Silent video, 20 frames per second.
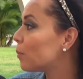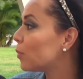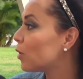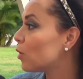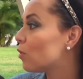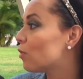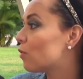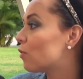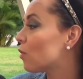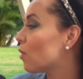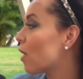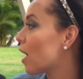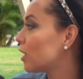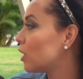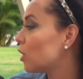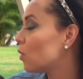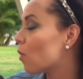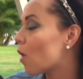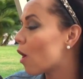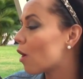beautiful
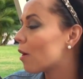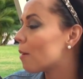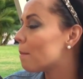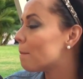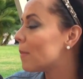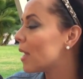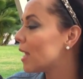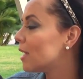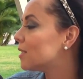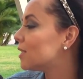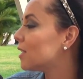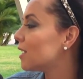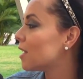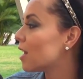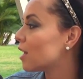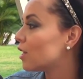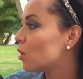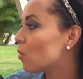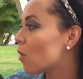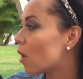and you are amazing
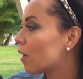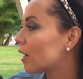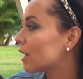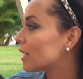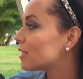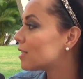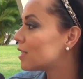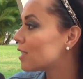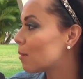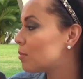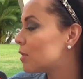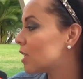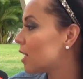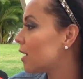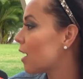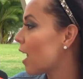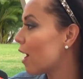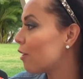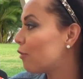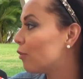and you are accepted
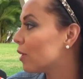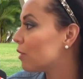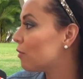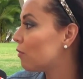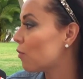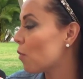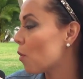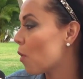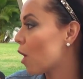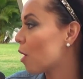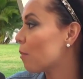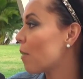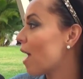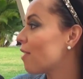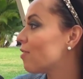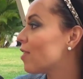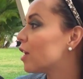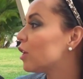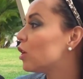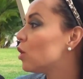in every form,
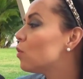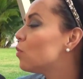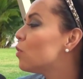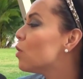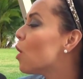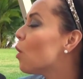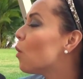and that you